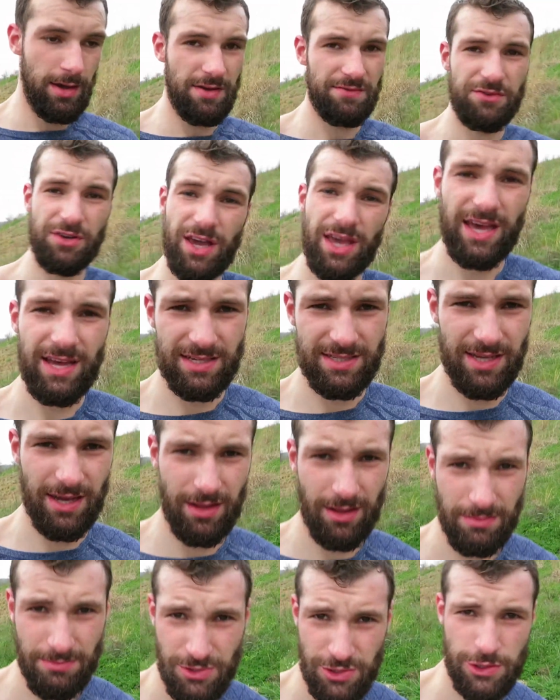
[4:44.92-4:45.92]
If you can't
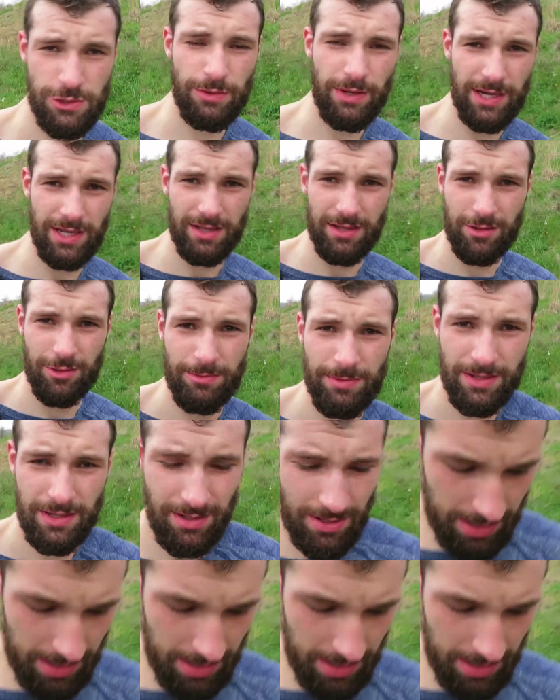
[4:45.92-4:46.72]
tell, I'm sweating a little bit.